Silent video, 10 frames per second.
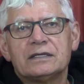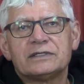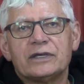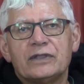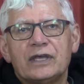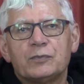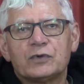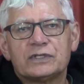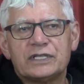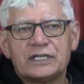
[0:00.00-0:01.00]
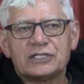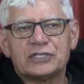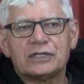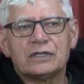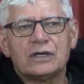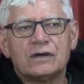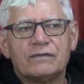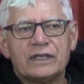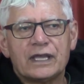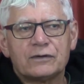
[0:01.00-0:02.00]
so that protection
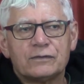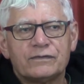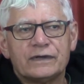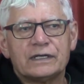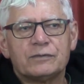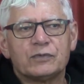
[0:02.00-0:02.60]
of the aquifer,